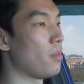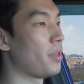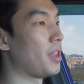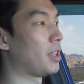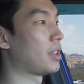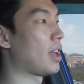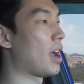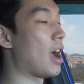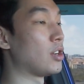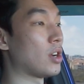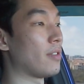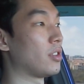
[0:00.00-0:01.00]
think that
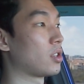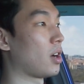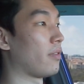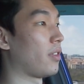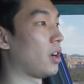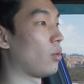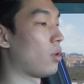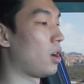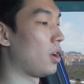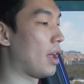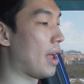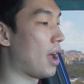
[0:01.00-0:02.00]
I drive this car very
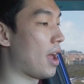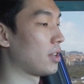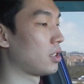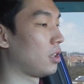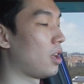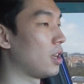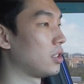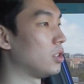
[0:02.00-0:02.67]
well, it has a lot